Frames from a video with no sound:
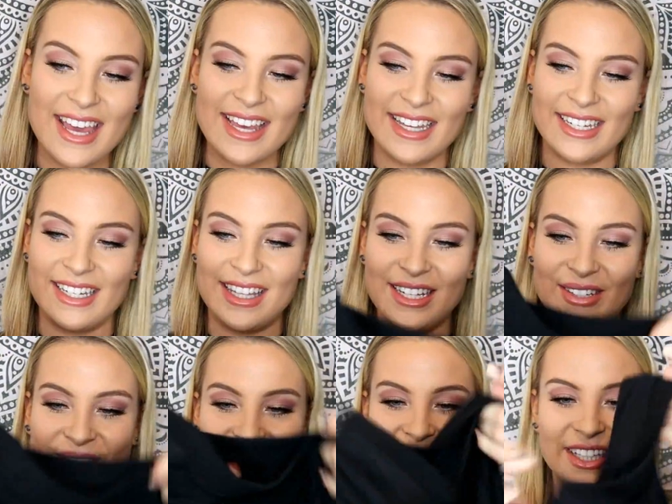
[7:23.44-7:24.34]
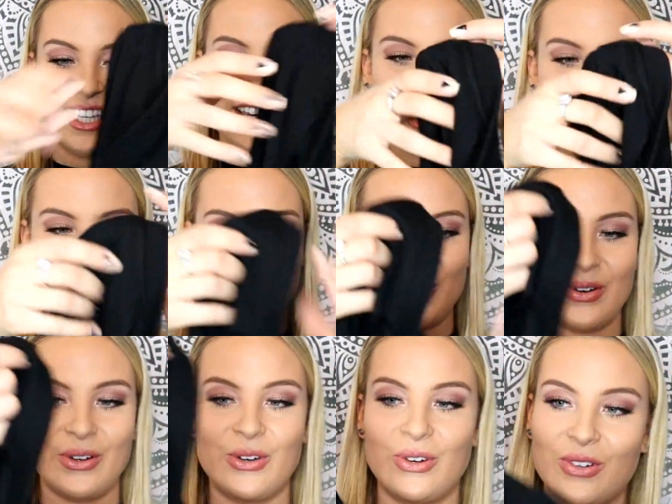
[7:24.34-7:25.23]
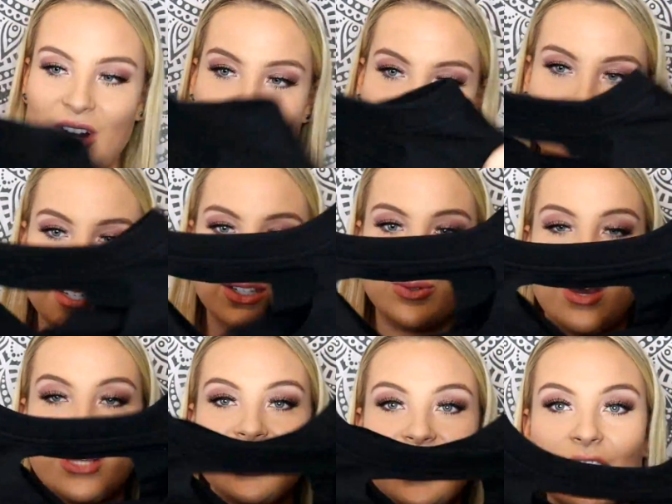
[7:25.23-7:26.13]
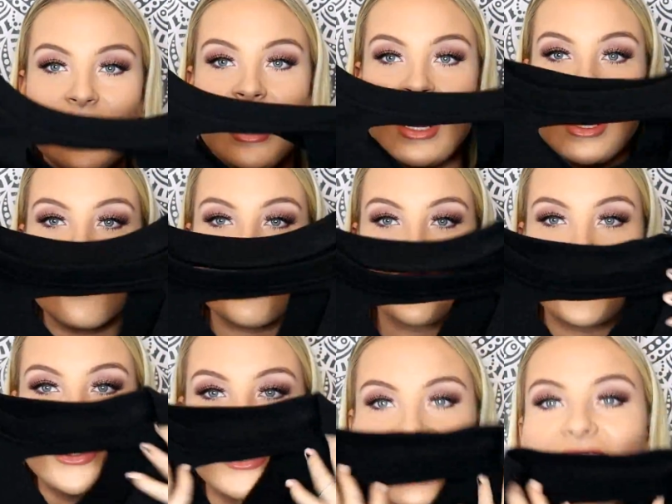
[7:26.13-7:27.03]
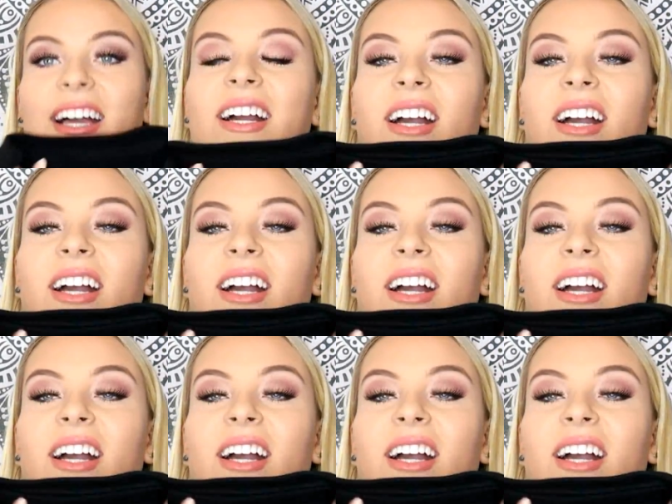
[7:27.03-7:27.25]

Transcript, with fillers: It's this really cute cropped sweatshirt, but there's like a